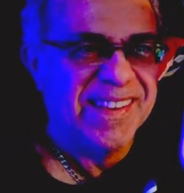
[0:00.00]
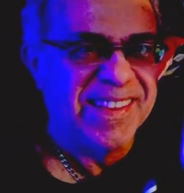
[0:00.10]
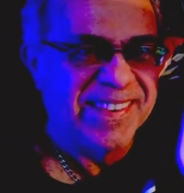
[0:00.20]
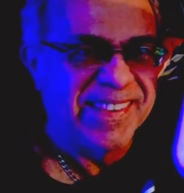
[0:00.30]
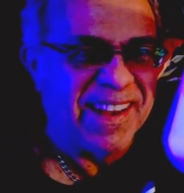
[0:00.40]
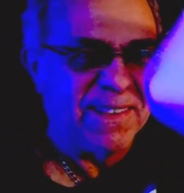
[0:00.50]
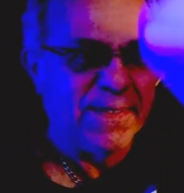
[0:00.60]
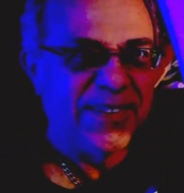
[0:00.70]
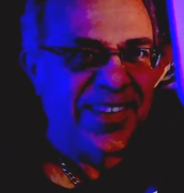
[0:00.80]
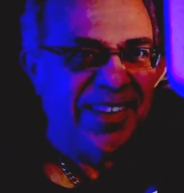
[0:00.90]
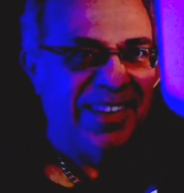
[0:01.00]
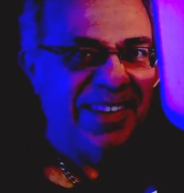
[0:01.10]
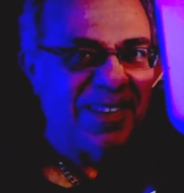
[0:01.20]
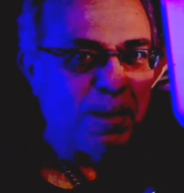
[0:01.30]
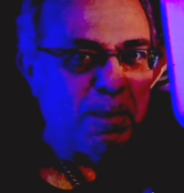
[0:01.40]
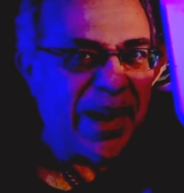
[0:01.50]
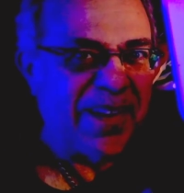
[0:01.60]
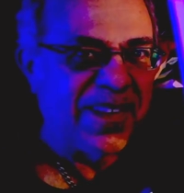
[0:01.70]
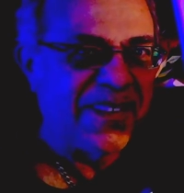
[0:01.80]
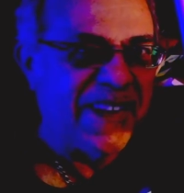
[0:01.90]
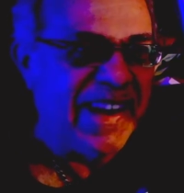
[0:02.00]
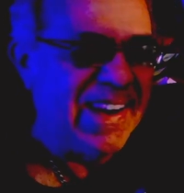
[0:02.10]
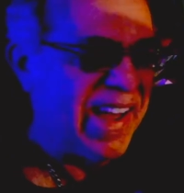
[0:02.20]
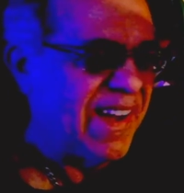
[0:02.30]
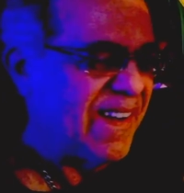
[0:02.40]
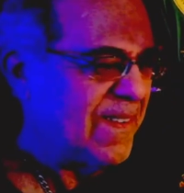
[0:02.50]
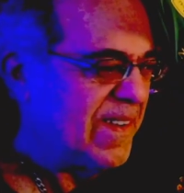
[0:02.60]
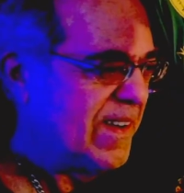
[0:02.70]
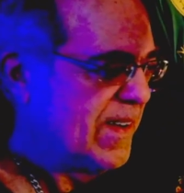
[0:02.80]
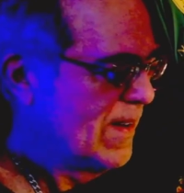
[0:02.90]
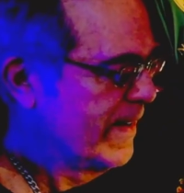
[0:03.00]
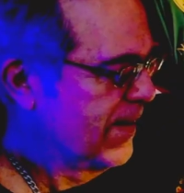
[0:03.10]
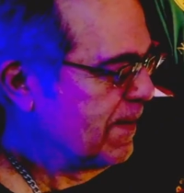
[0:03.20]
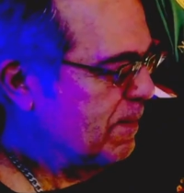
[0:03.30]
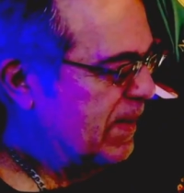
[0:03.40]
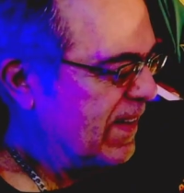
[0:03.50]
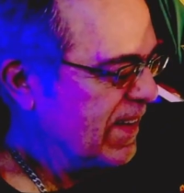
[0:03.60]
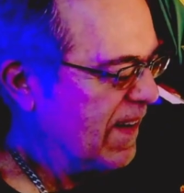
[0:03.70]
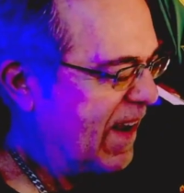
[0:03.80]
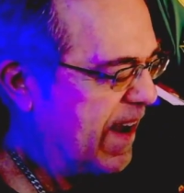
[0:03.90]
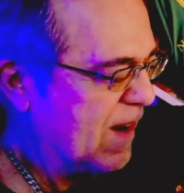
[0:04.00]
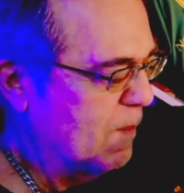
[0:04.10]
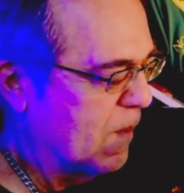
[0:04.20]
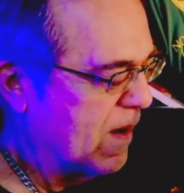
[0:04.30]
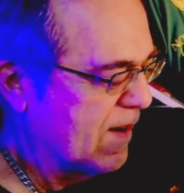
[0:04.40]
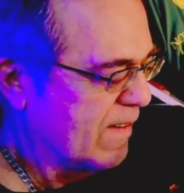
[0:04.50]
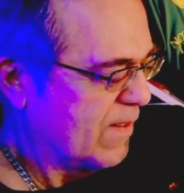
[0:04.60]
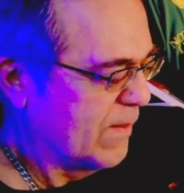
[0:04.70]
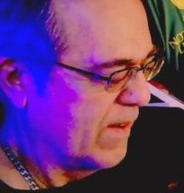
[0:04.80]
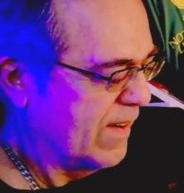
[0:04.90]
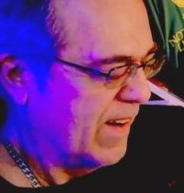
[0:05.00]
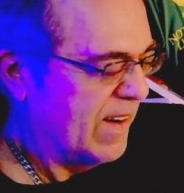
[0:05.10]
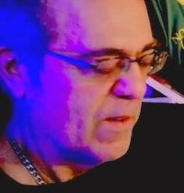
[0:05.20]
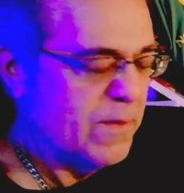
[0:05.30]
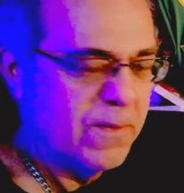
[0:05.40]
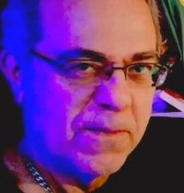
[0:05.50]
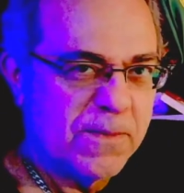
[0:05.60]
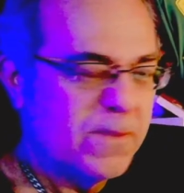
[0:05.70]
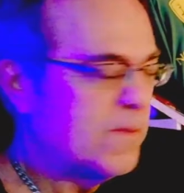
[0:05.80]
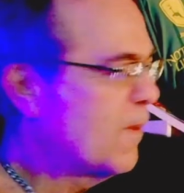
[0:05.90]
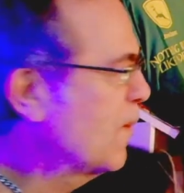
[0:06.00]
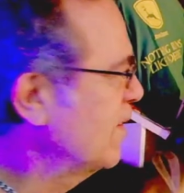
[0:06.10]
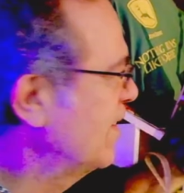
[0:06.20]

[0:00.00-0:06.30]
the stuff. It's all powder right now, but then you add water to it, and it's 4